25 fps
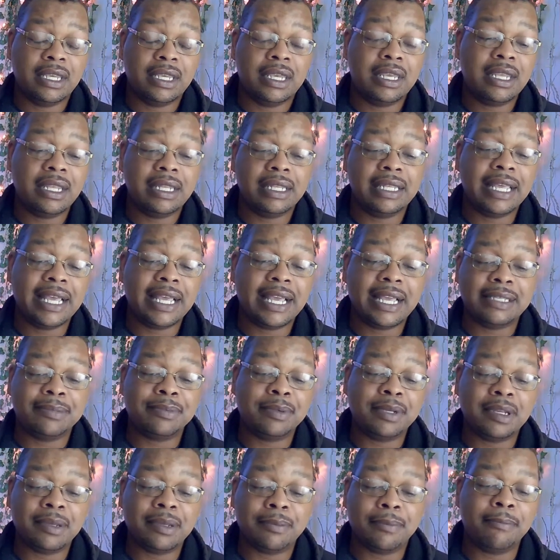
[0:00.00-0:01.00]
Any last
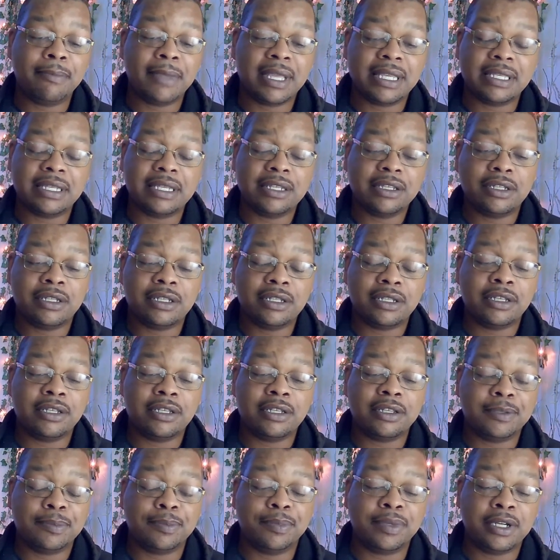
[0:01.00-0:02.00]
minute
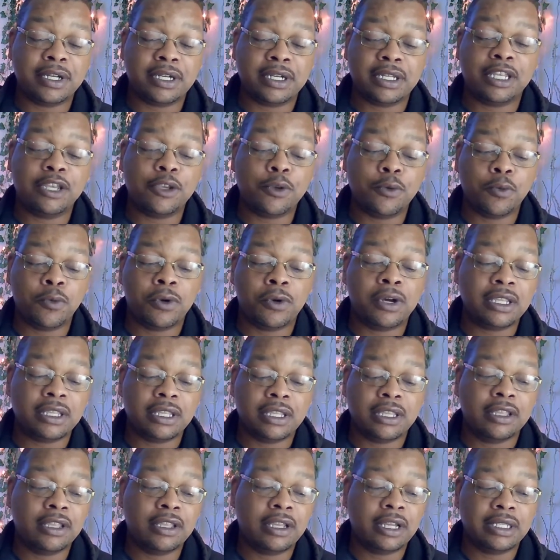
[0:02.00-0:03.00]
messages, Spirit, that you want
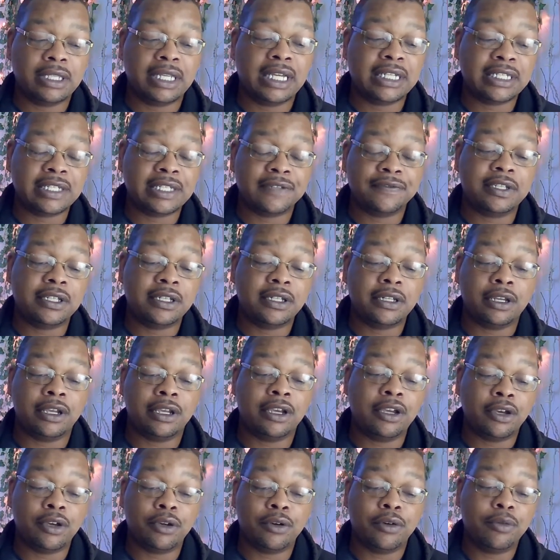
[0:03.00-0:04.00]
collective to
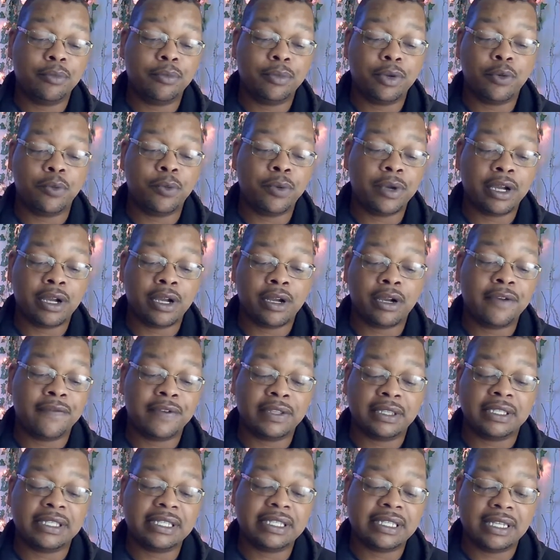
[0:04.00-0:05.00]
know, be aware of
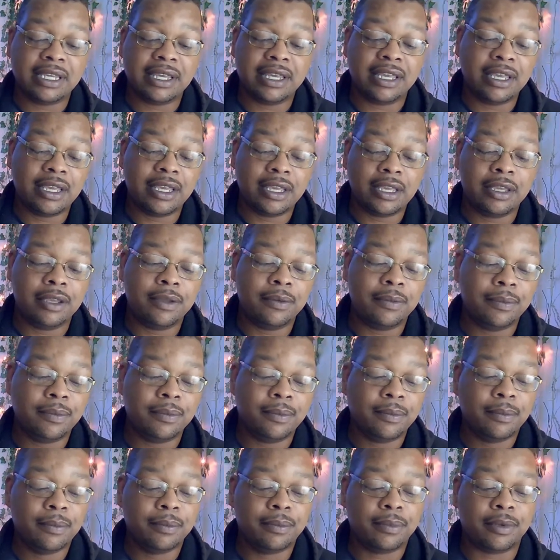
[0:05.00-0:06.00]
at this time?
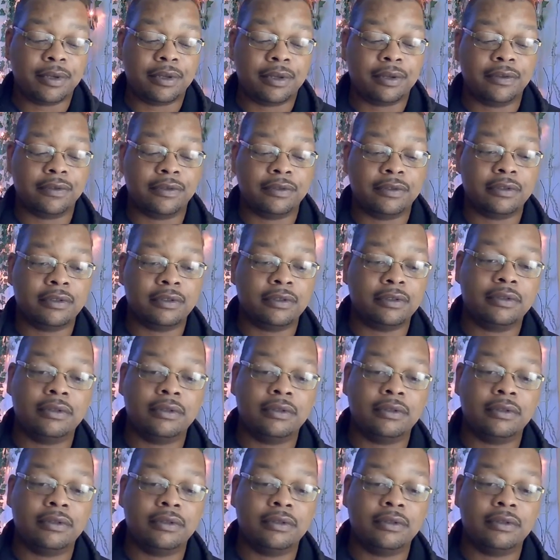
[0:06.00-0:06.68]
Beautiful.